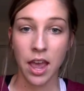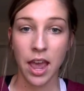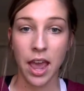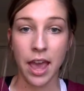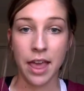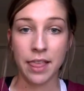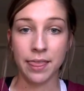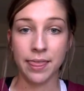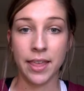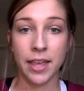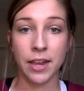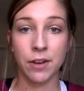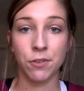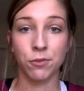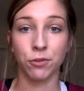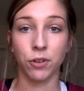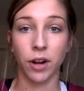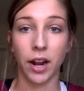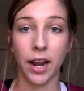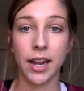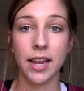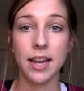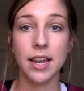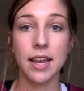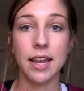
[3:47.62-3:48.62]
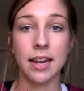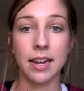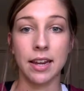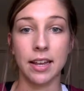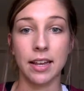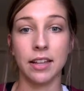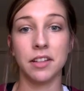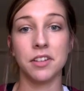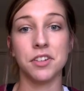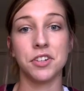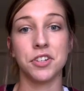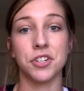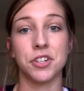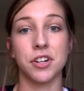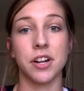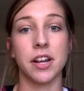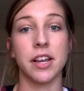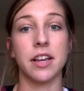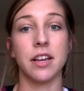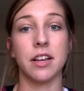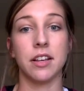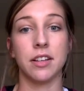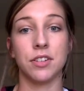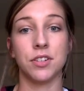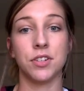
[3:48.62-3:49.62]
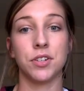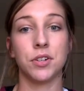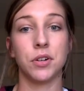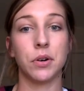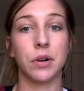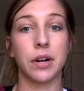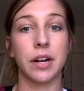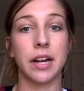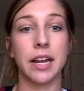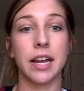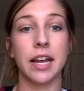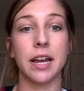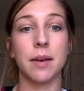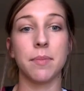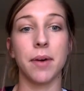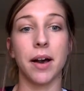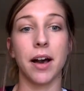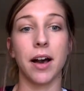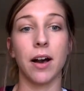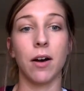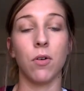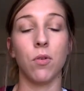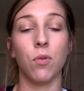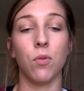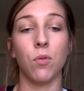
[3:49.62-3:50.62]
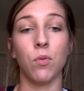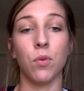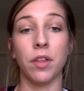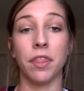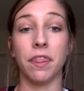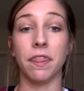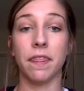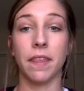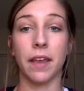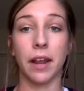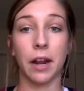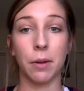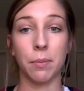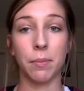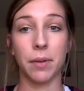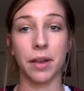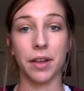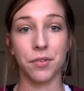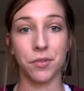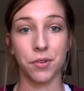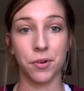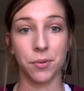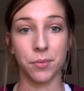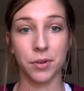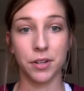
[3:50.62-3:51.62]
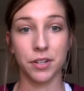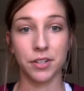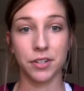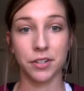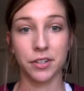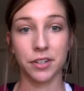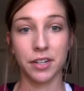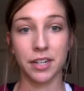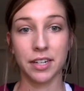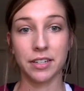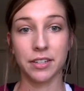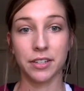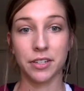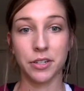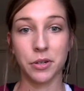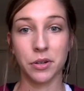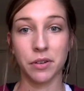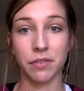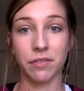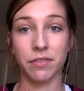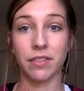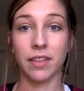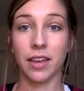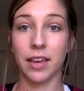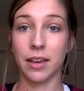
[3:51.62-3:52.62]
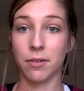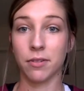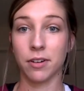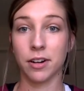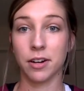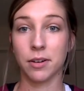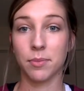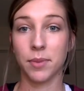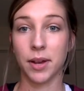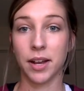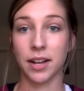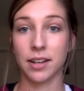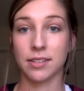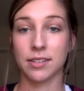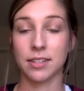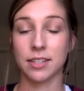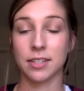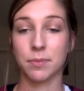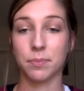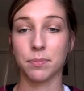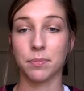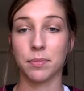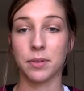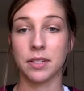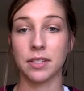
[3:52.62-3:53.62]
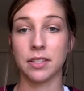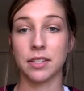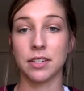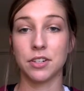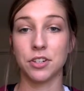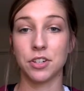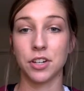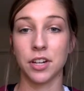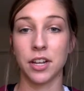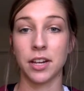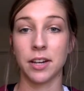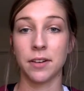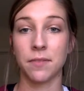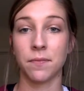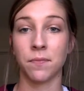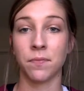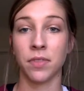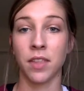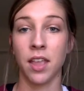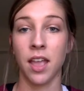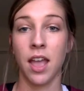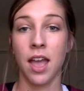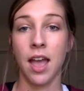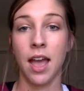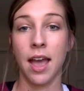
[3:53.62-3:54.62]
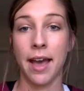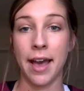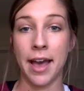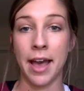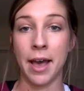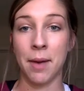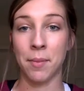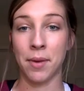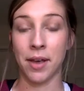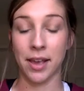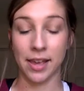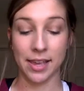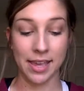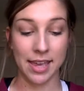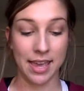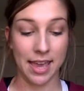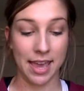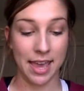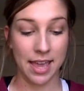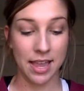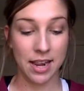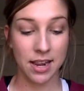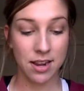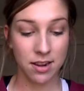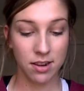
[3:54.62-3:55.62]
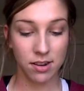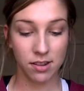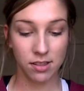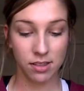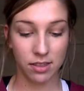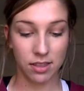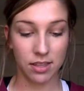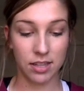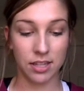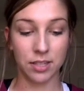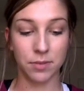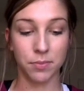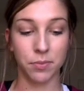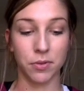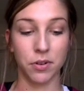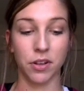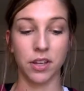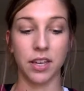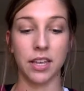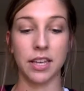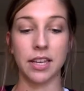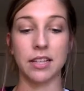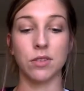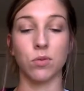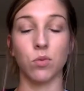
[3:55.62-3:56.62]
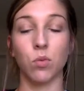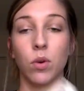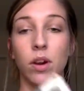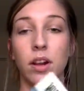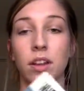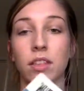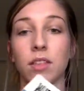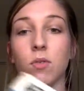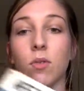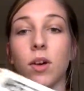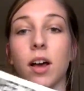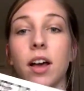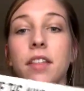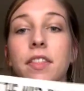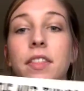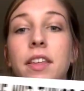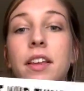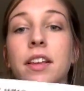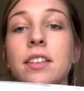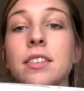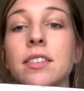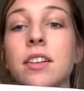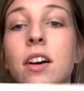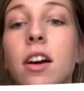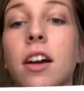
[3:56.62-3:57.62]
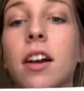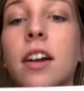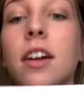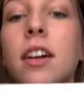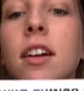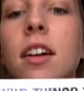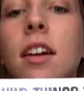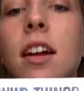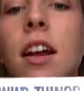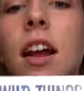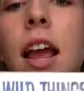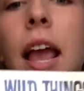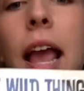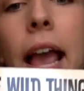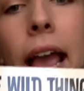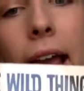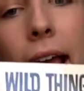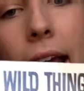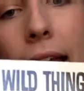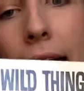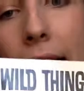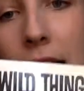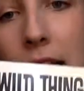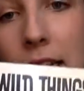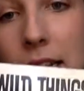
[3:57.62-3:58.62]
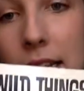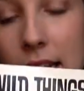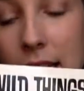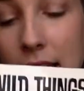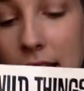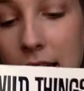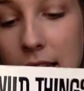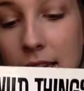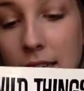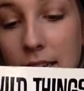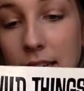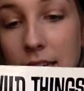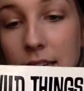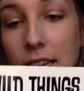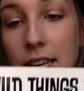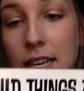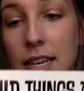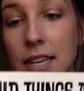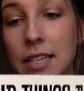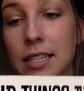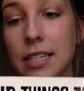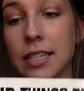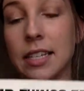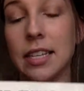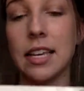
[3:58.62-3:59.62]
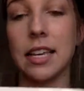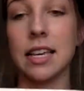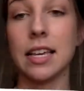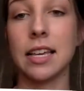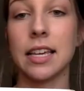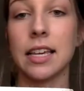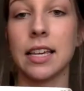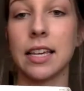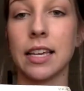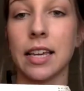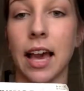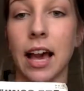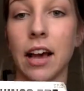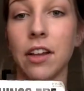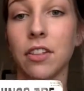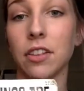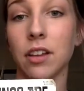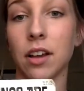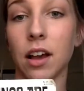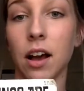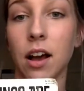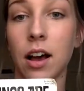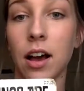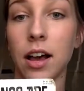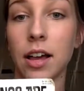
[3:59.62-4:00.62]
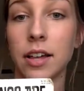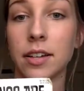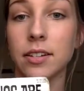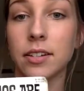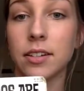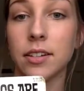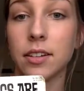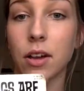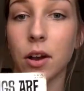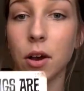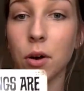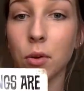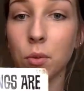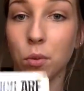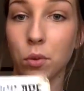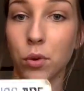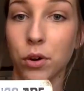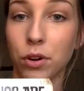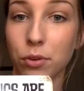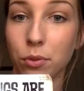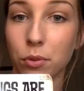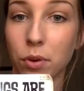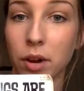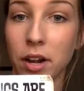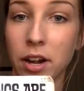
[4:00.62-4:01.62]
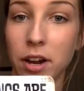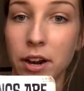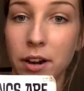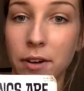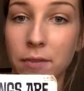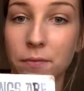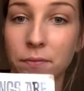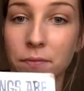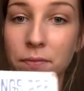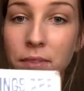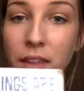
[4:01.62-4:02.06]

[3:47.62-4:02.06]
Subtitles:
and then write and illustrate a story about what their bedroom would turn into if they were in Max's position. Again, this book is Where the Wild Things Are, and it is the Caldecott Award winner.